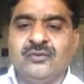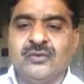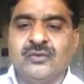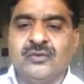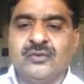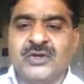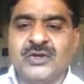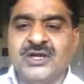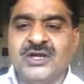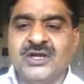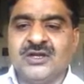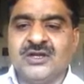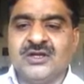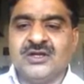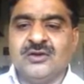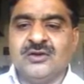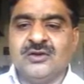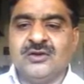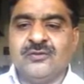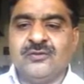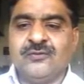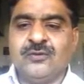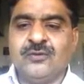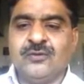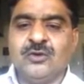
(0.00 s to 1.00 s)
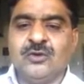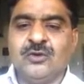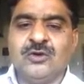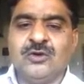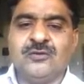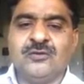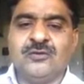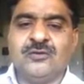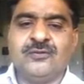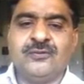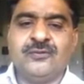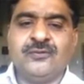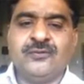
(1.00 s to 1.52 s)
rate of
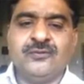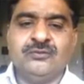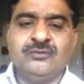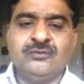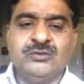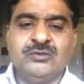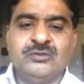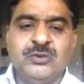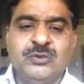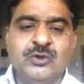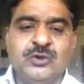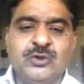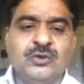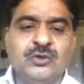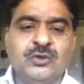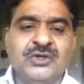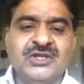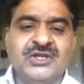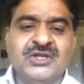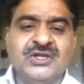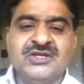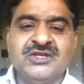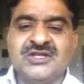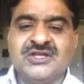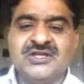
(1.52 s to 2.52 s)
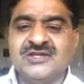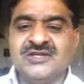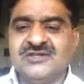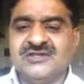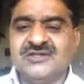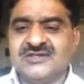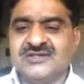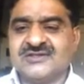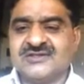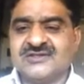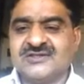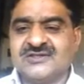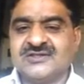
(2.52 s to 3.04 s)
flow of fluid
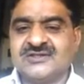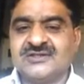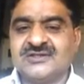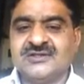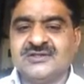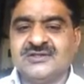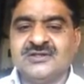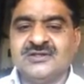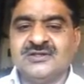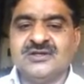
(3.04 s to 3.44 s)
increases.